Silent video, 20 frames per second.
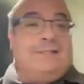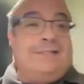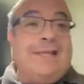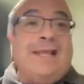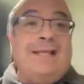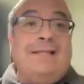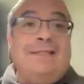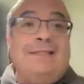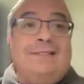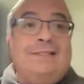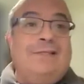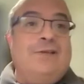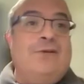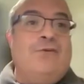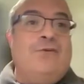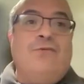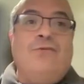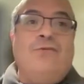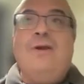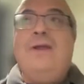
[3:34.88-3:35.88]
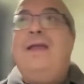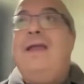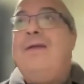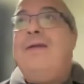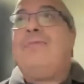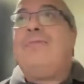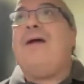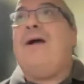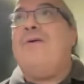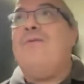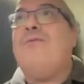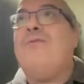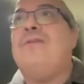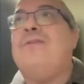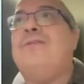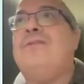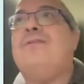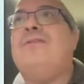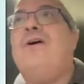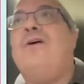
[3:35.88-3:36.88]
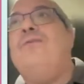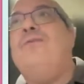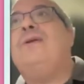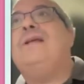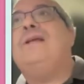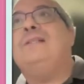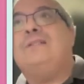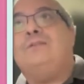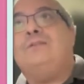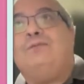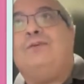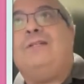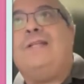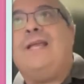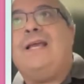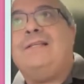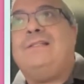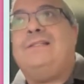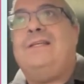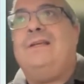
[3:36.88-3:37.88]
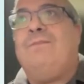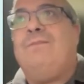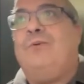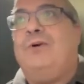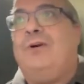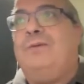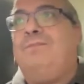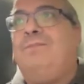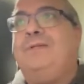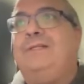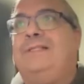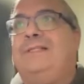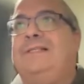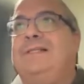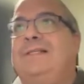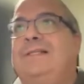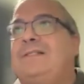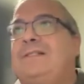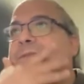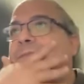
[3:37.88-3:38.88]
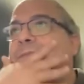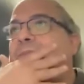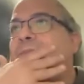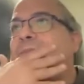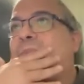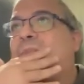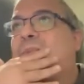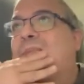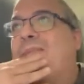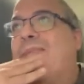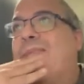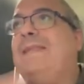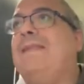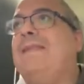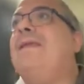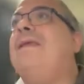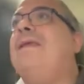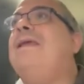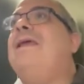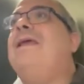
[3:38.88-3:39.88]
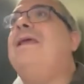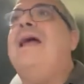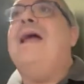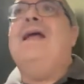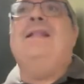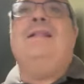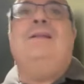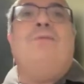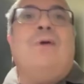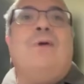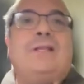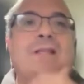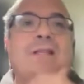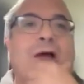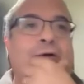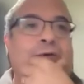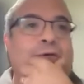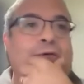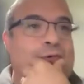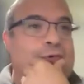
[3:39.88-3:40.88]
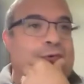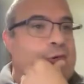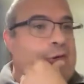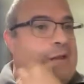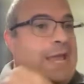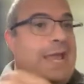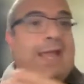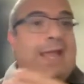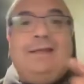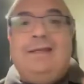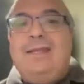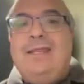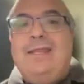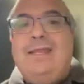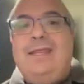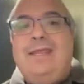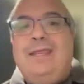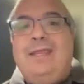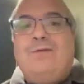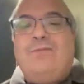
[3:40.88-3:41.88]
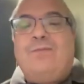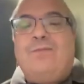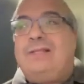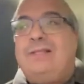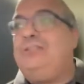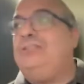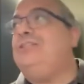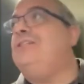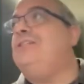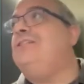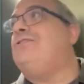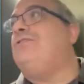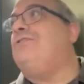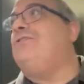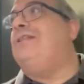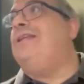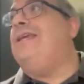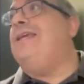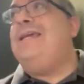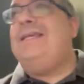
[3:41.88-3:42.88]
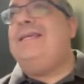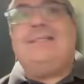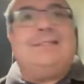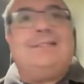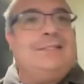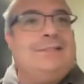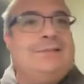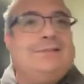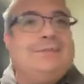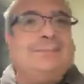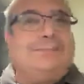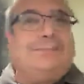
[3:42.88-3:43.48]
sends you 1,000 tokens for testing purposes. Anyway, now any questions on this?